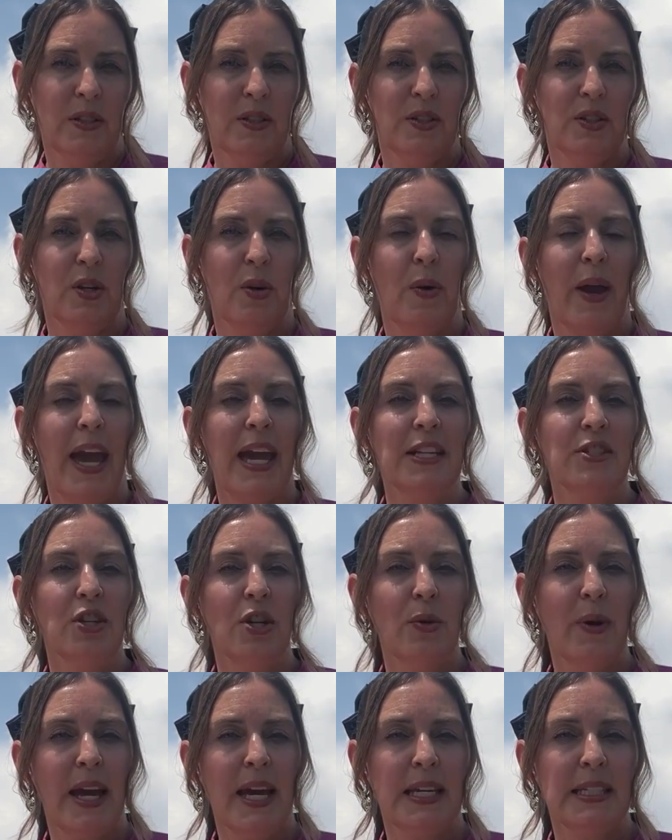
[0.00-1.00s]
So
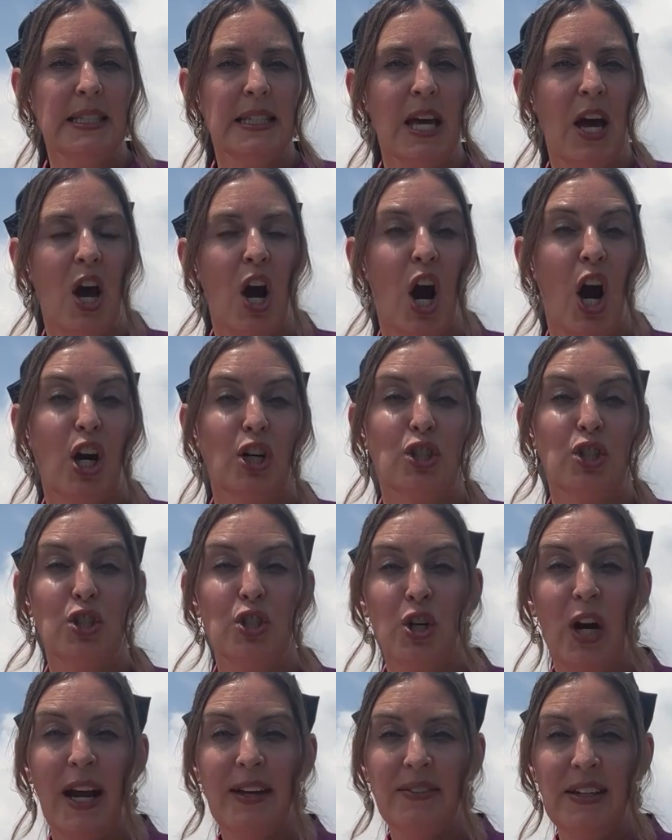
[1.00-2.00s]
HOAs are
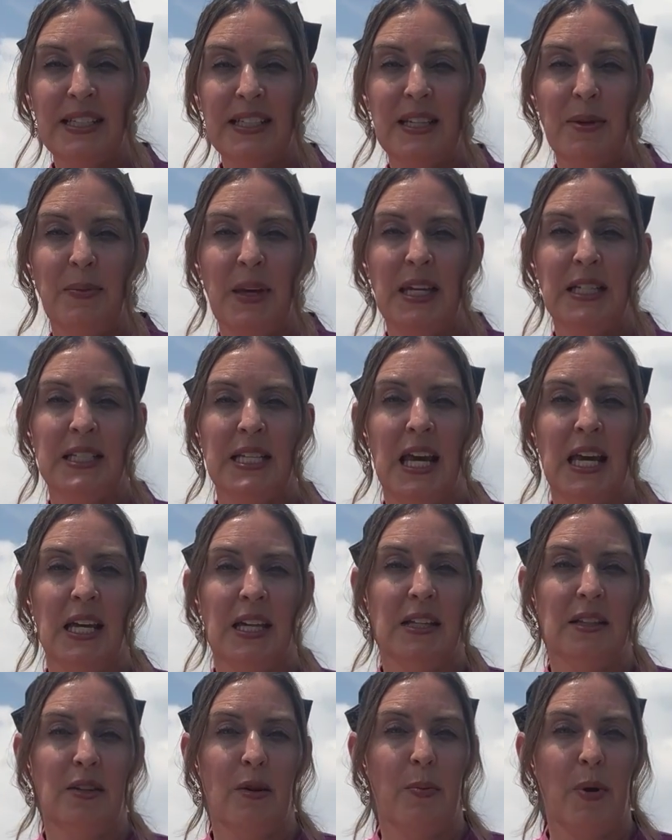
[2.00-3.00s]
striving to
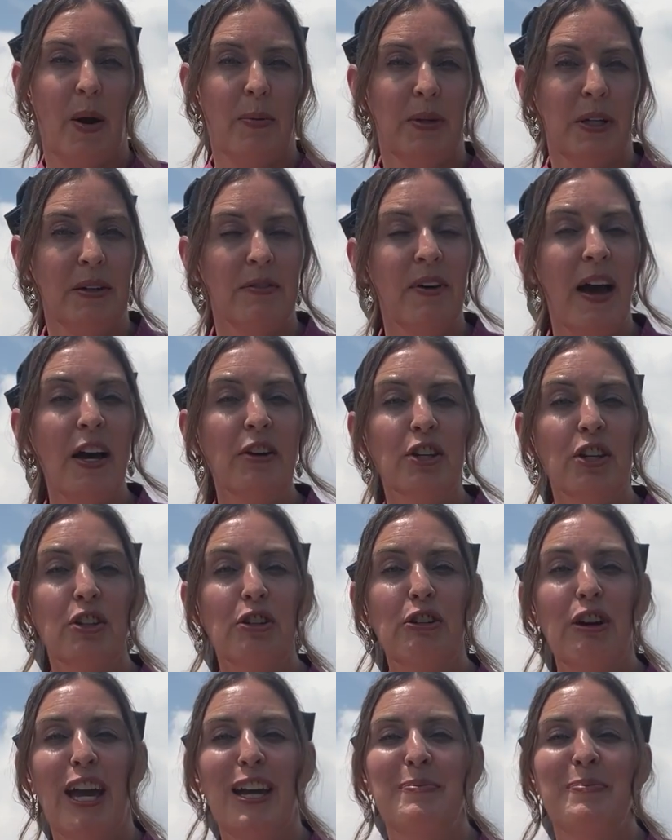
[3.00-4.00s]
maintain the property
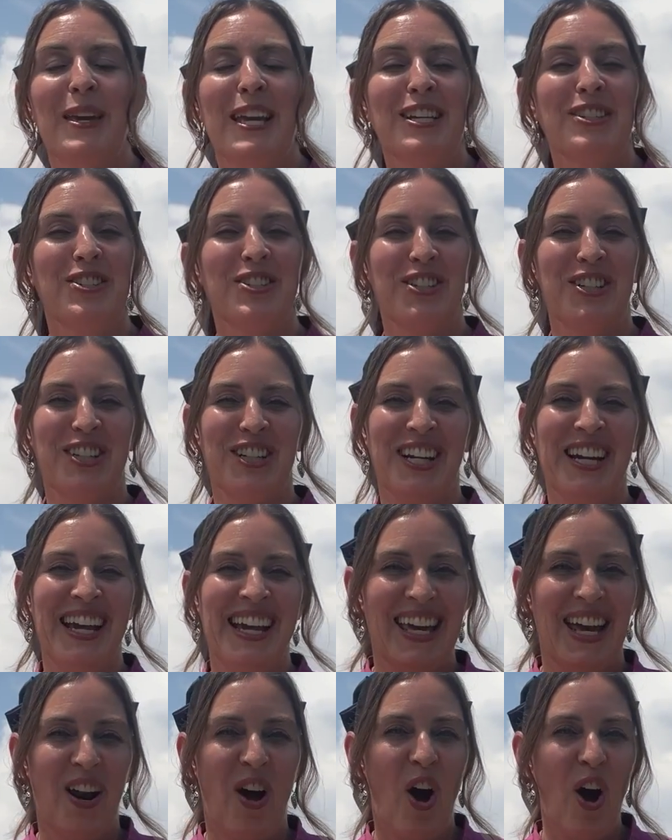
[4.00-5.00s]
value and make sure
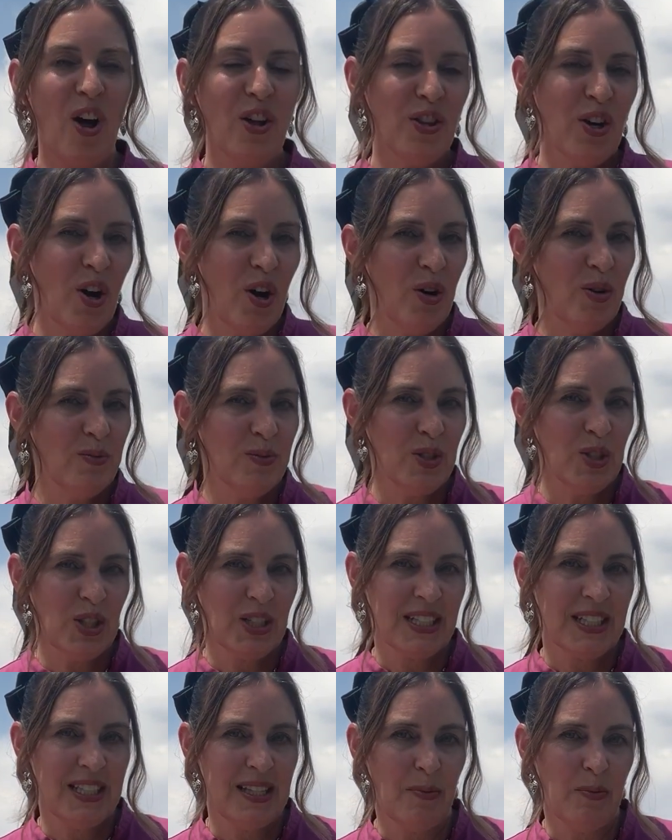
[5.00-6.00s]
that all the homes
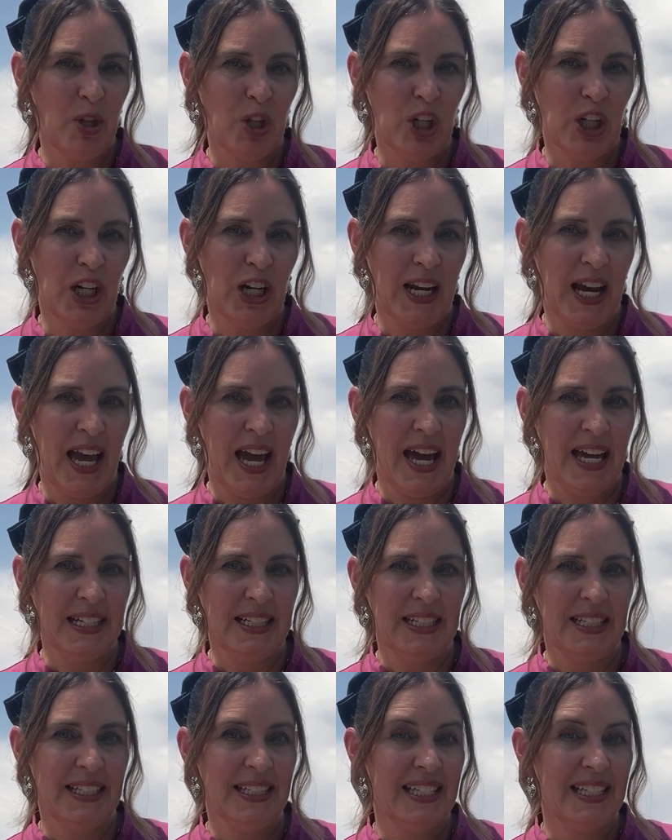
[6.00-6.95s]
look similar and